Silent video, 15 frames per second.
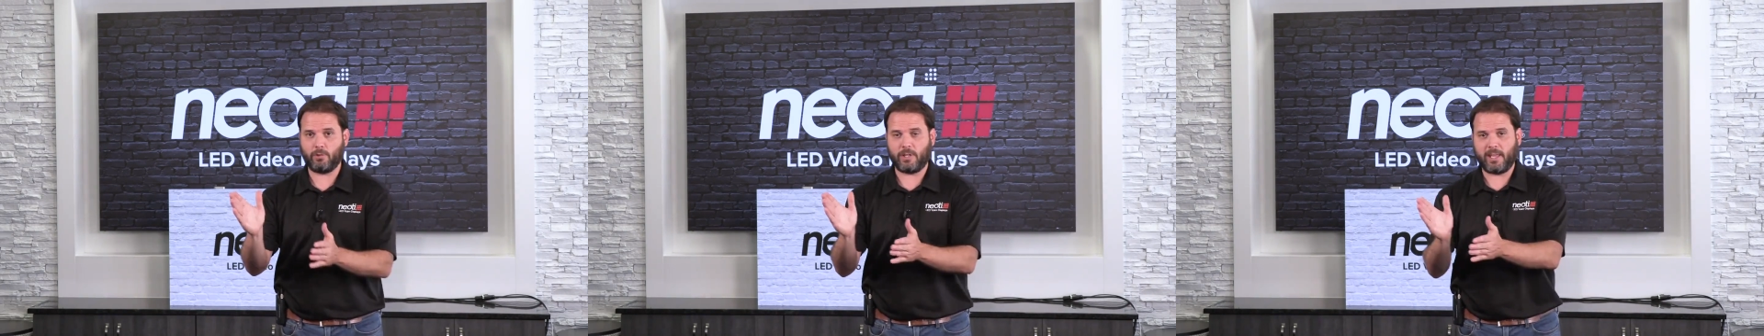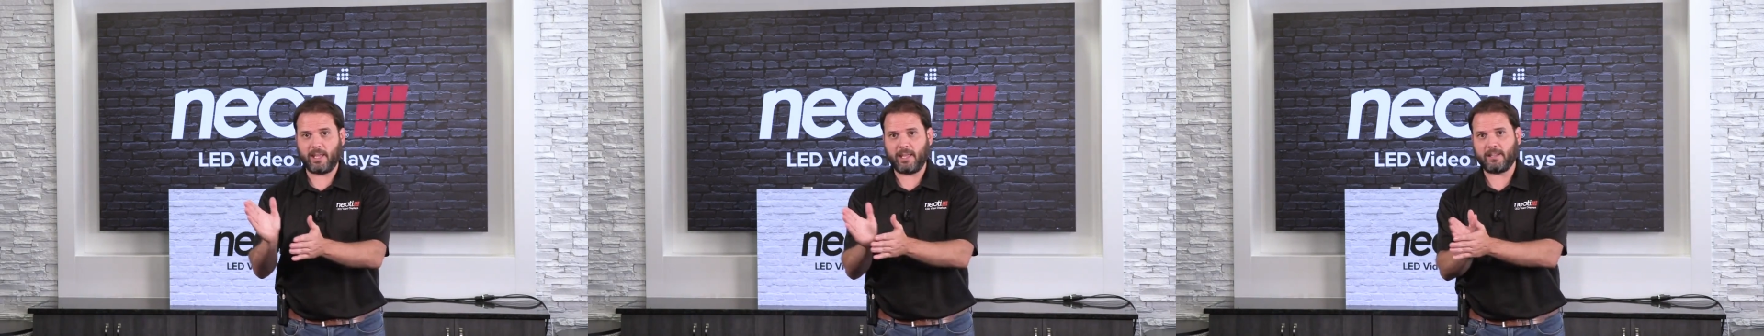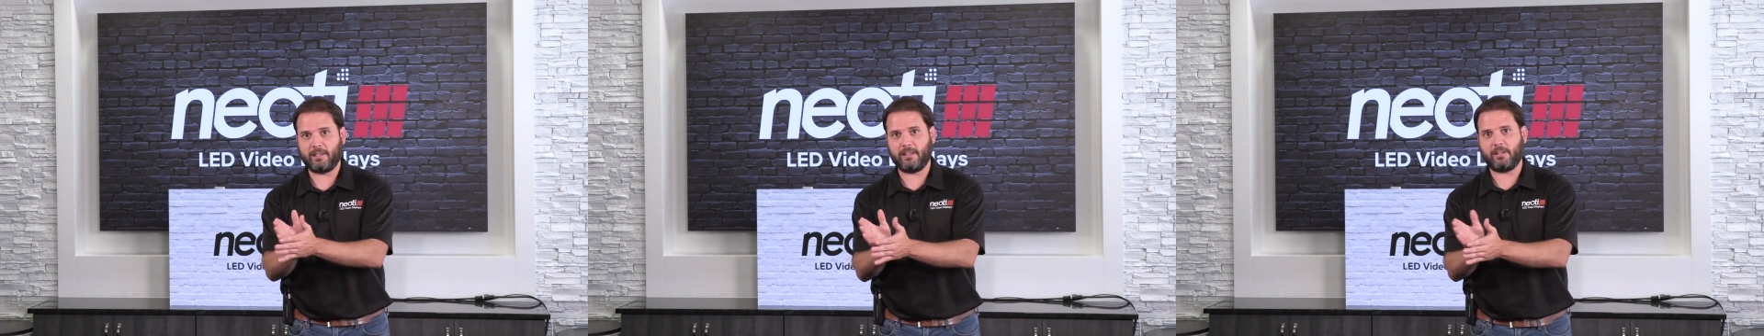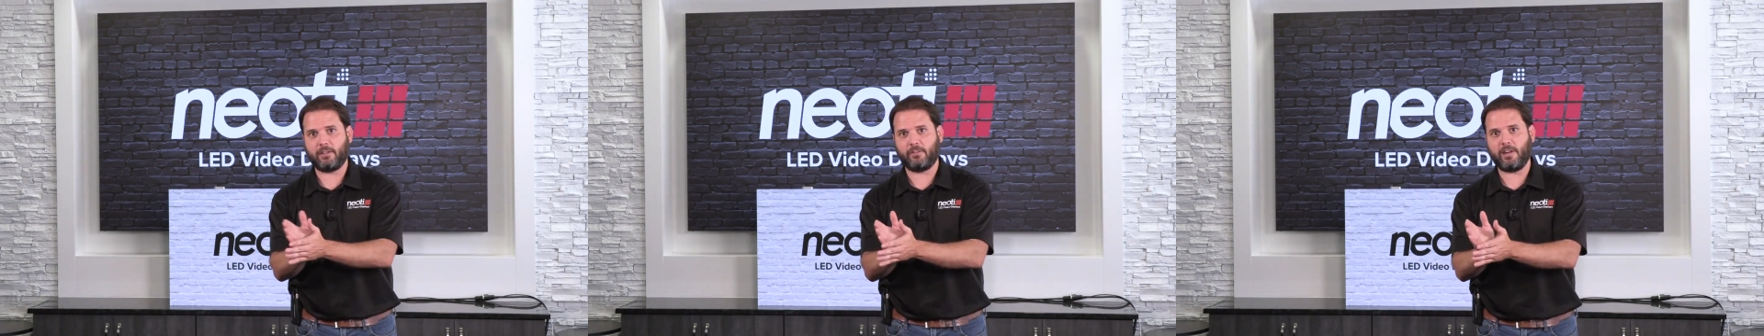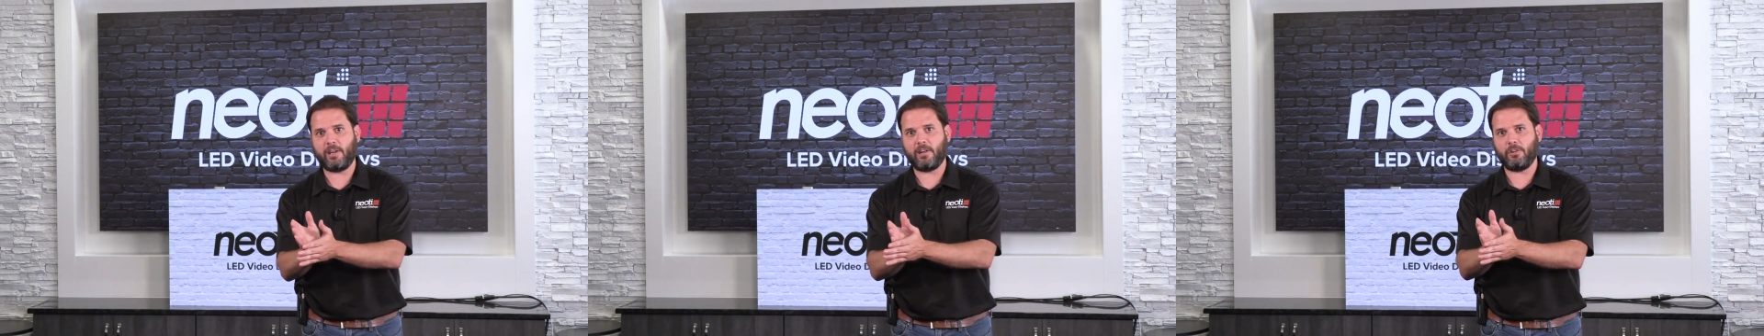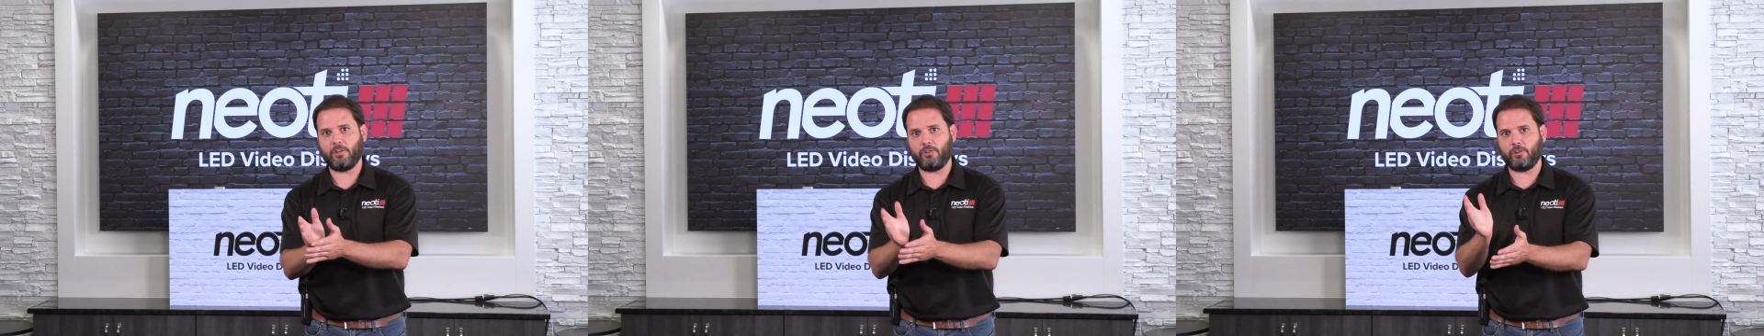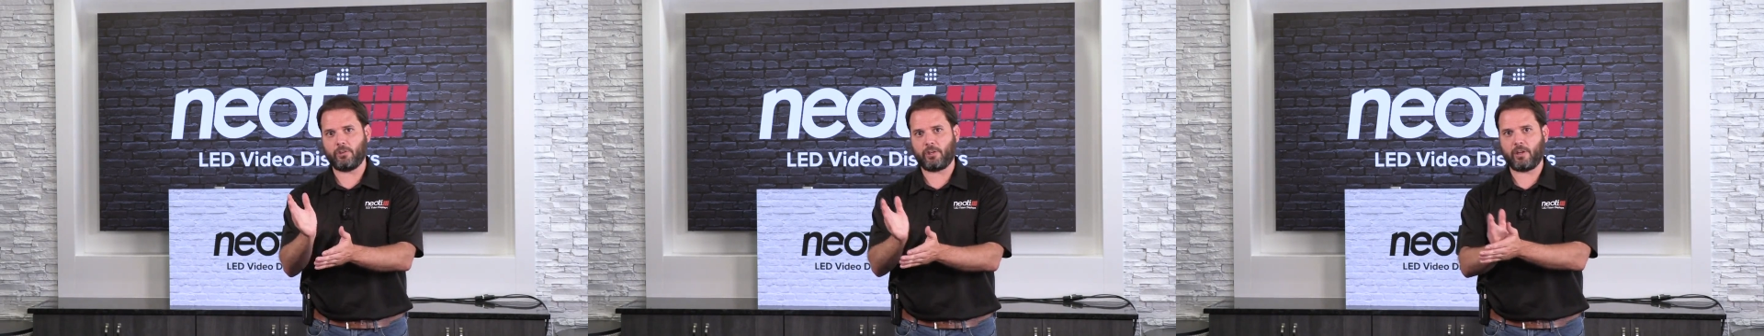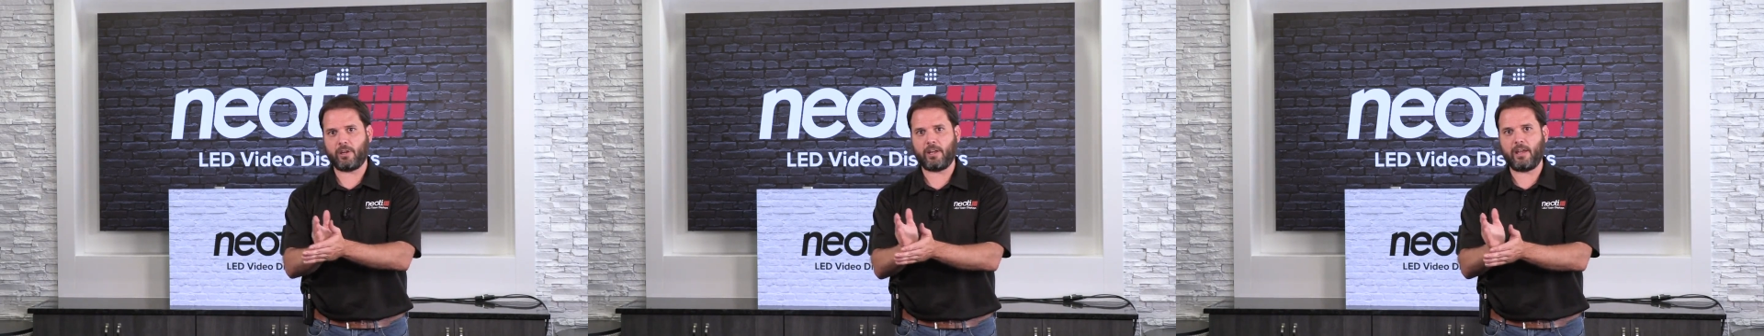can't get around and you're
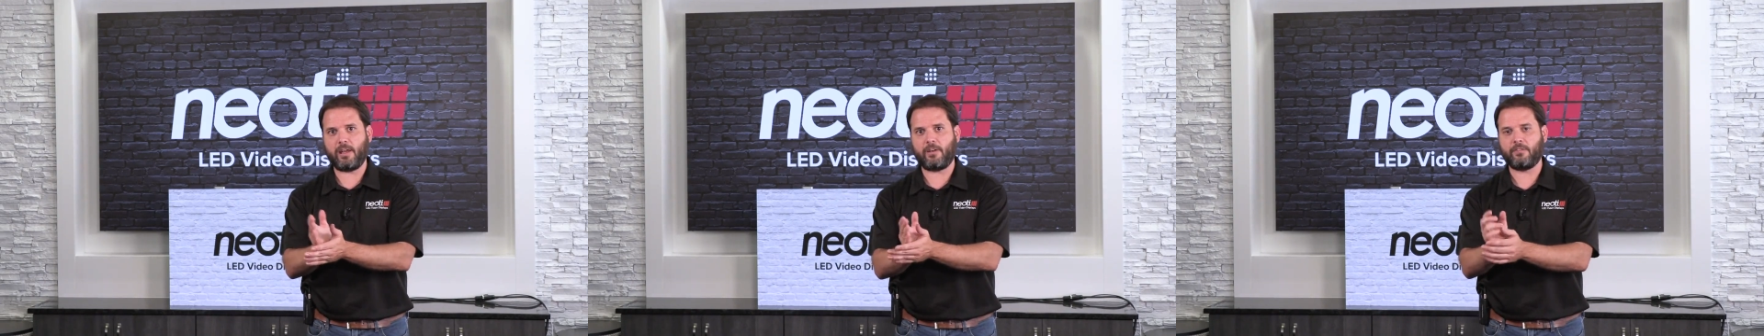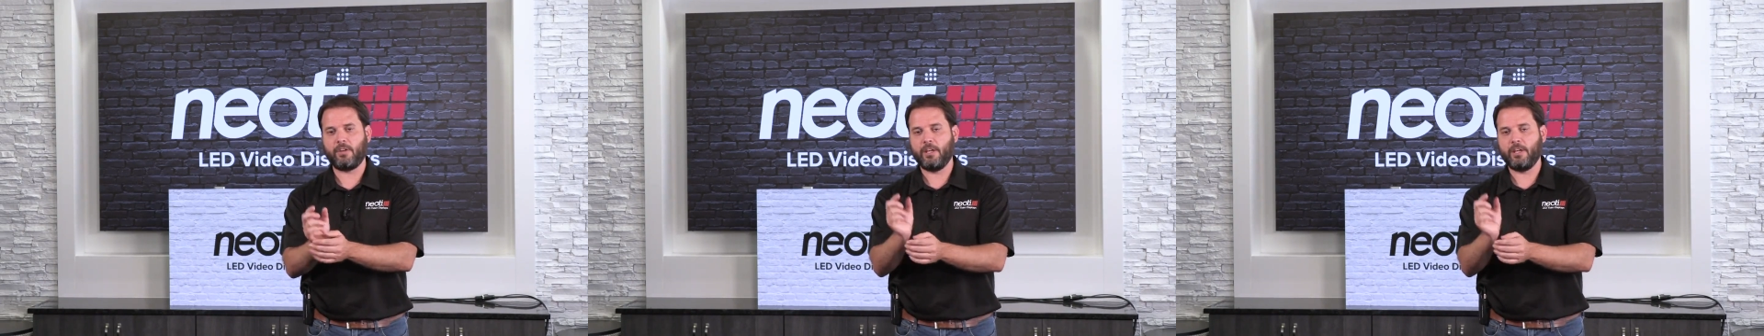gonna have